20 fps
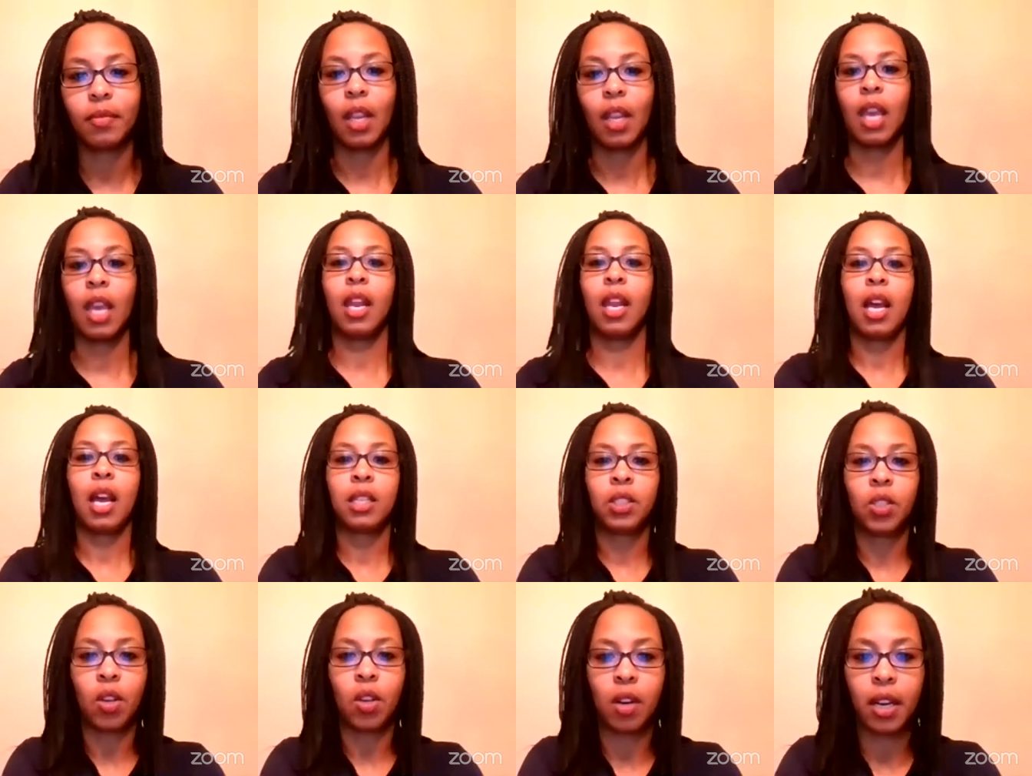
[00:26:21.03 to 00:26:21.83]
And I
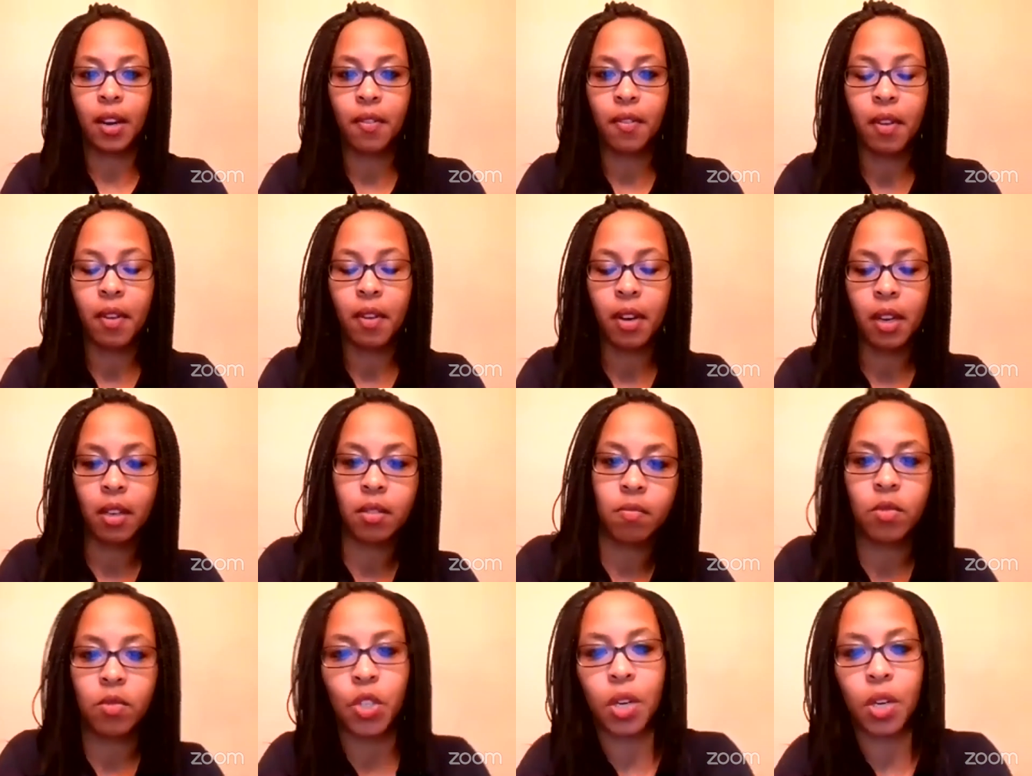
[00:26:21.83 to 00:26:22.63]
start every
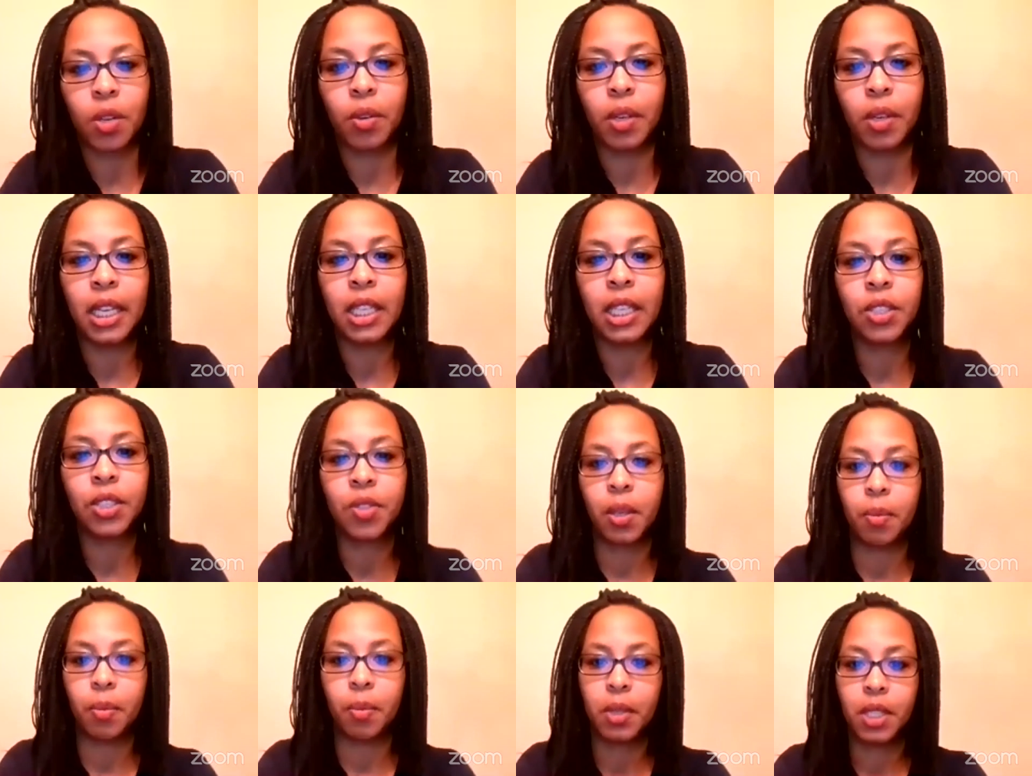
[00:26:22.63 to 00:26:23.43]
journal
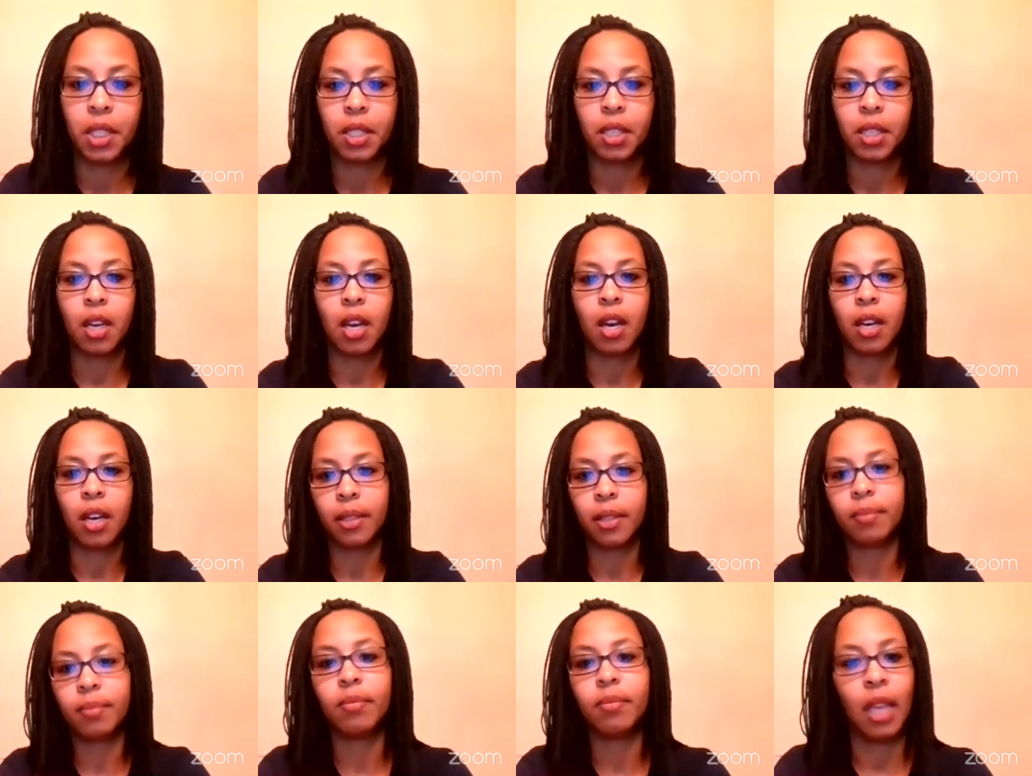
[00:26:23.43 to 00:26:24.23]
entry with Dear God,
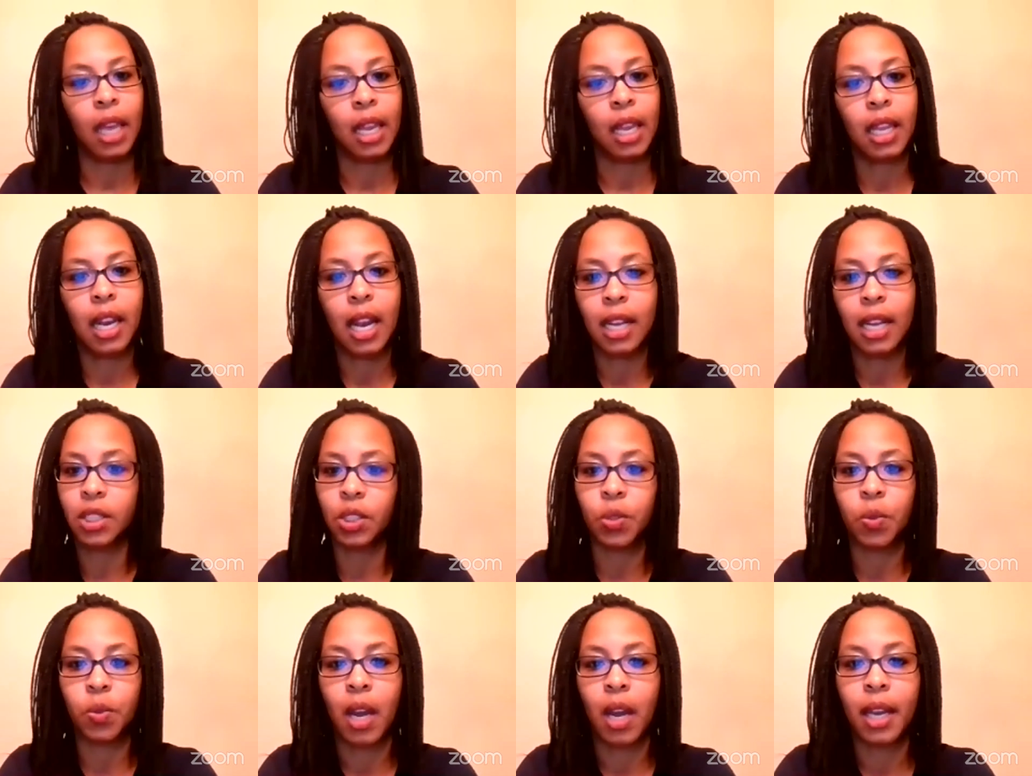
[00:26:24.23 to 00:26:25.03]
and then I
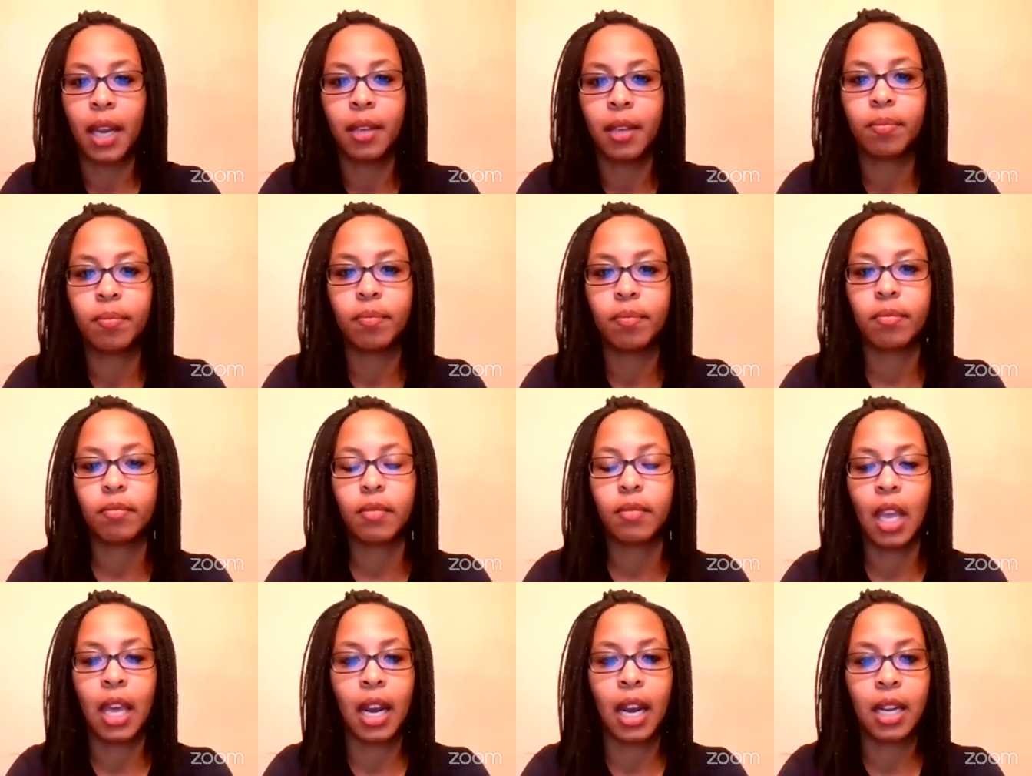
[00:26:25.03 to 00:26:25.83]
just write.
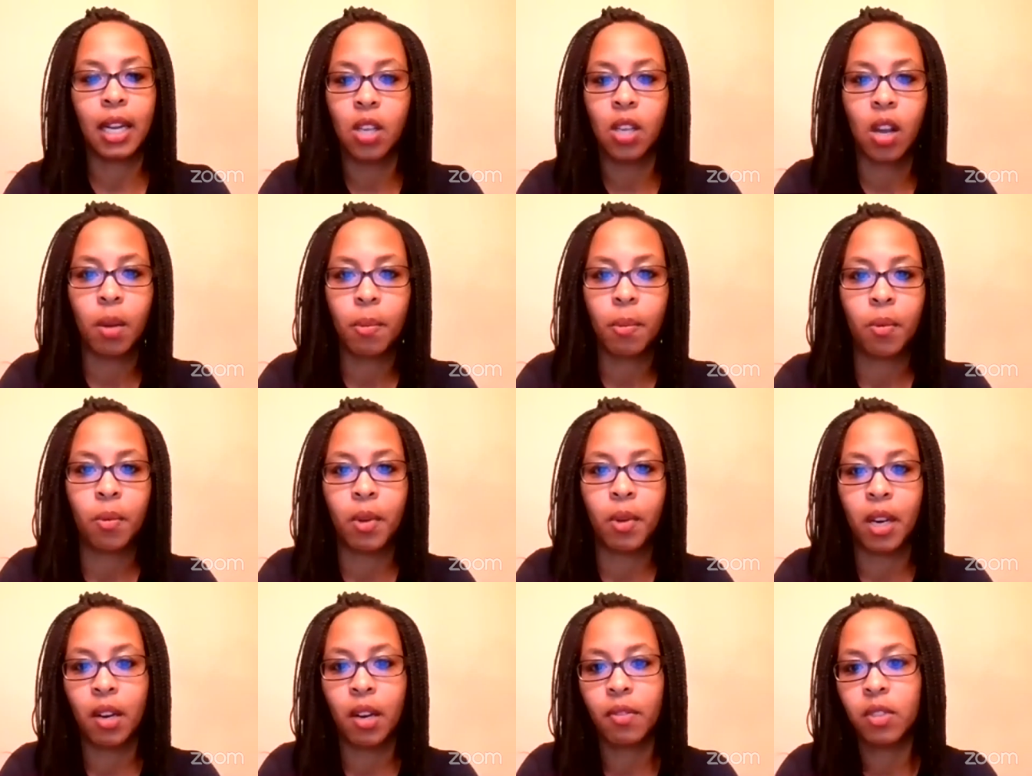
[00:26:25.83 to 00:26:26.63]
And I talk about
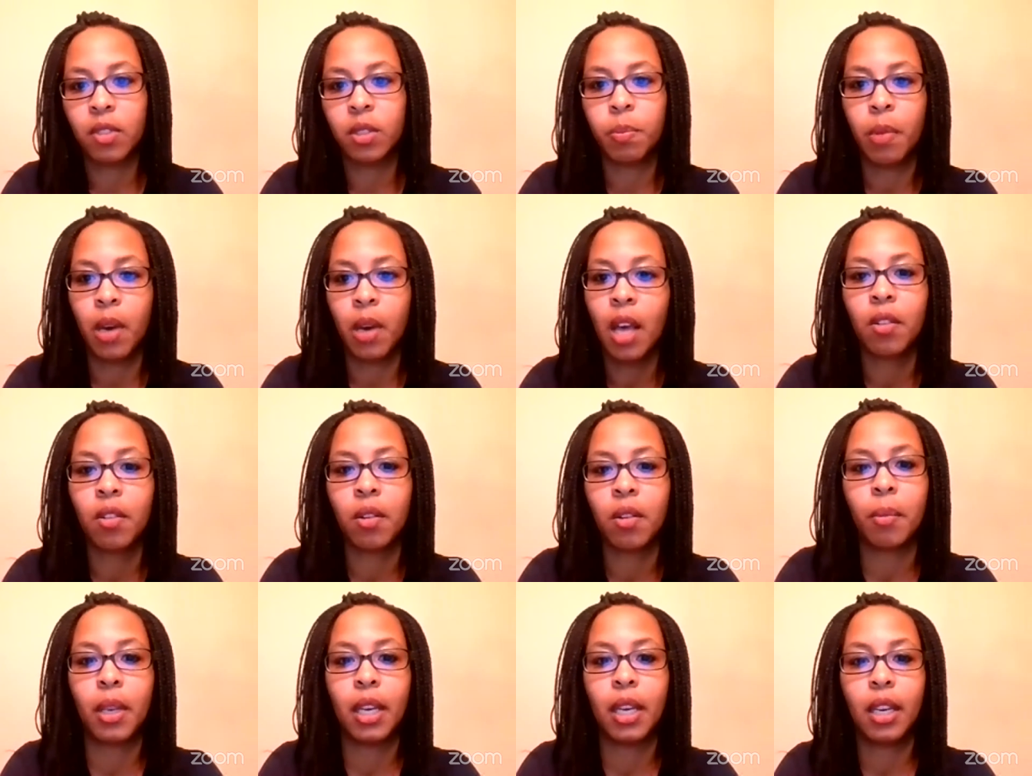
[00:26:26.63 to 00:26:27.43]
whatever's
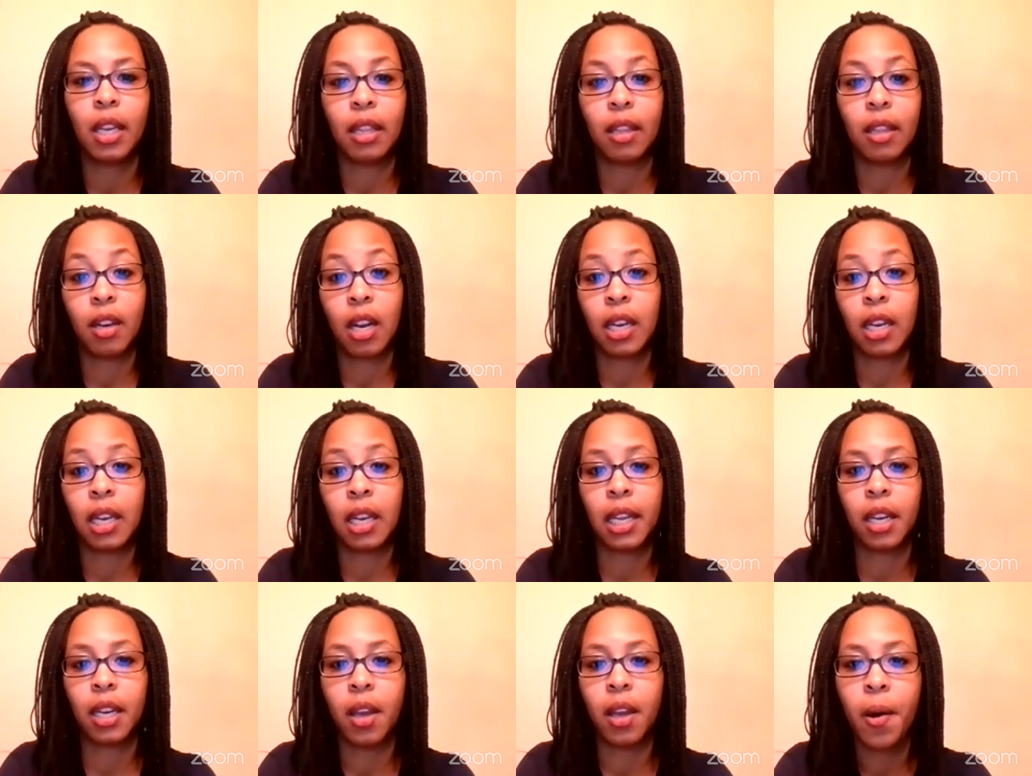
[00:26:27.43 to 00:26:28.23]
bothering me, and then I
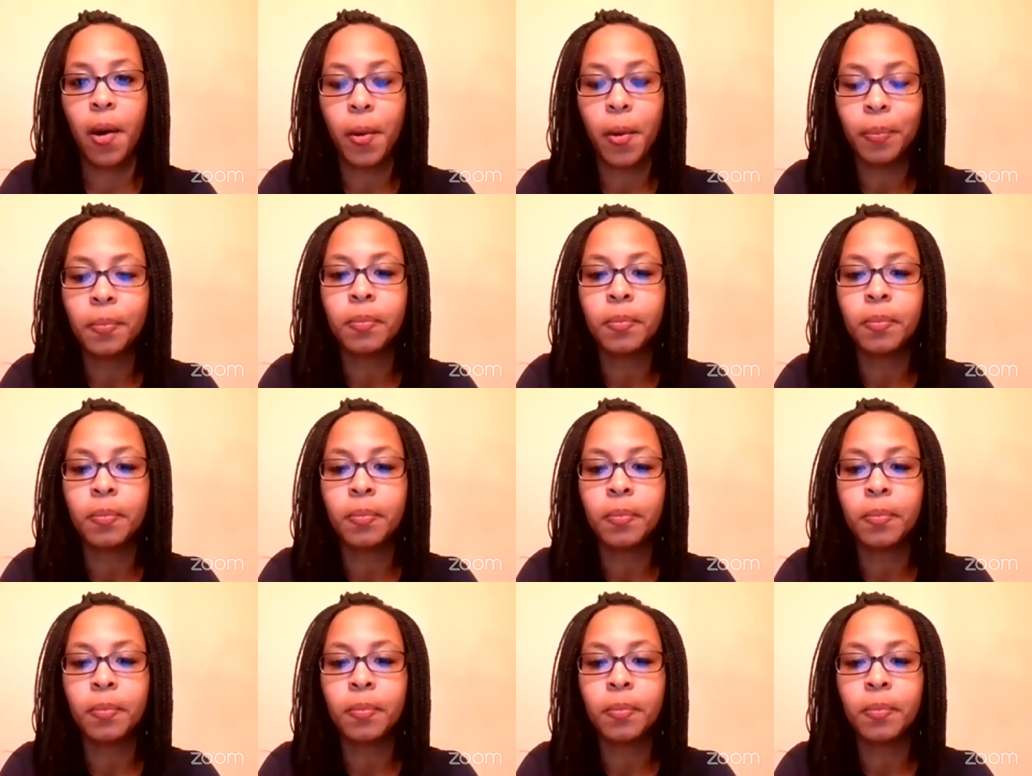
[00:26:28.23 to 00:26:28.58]
let it go.